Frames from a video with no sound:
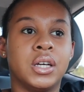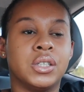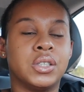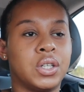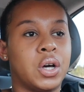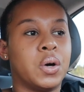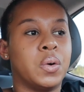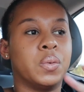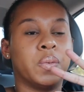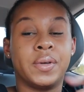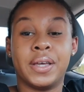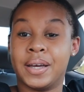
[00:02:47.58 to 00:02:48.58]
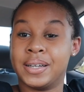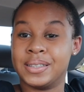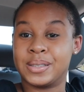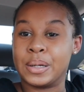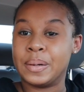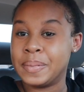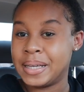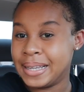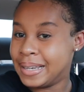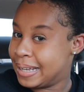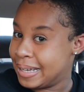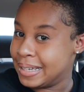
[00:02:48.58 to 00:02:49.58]
So yeah, it's gonna be
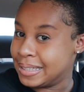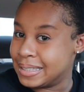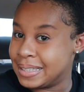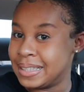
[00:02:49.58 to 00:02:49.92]
lit.